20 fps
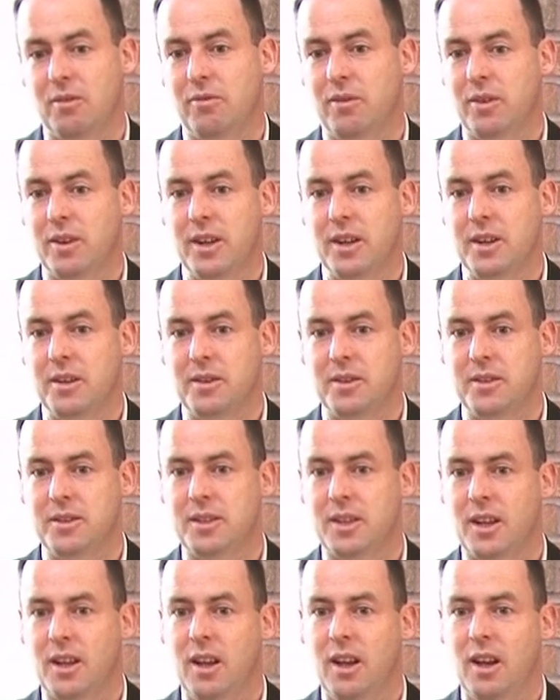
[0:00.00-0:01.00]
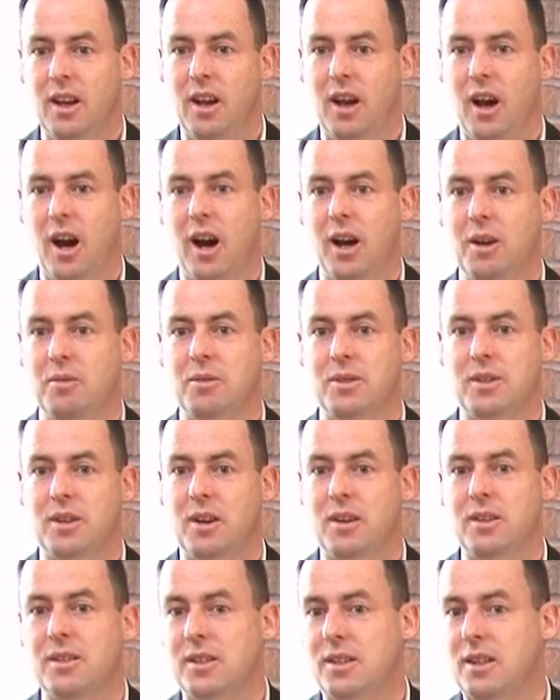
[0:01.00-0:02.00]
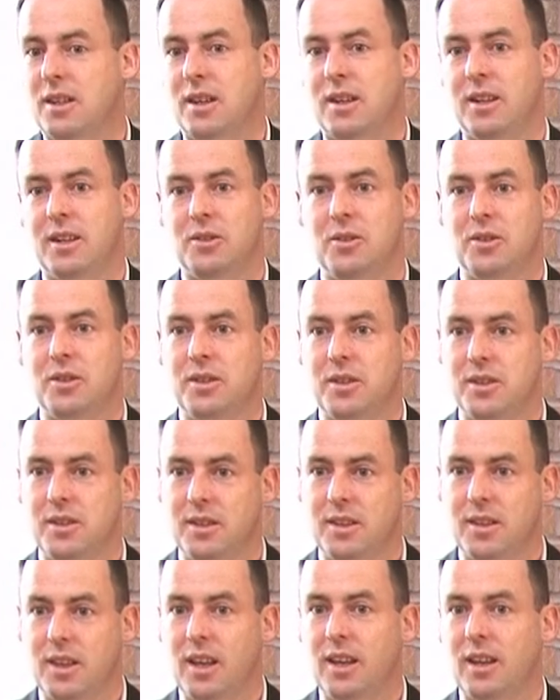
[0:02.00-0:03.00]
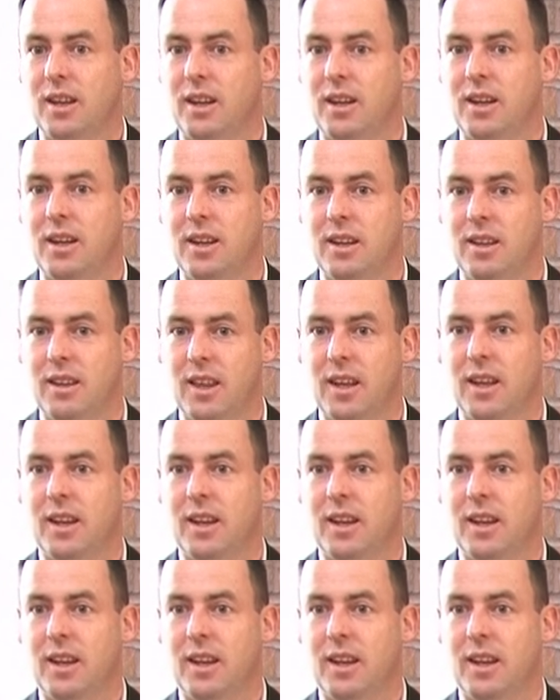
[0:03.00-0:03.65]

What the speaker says: for years, I was constantly just thinking.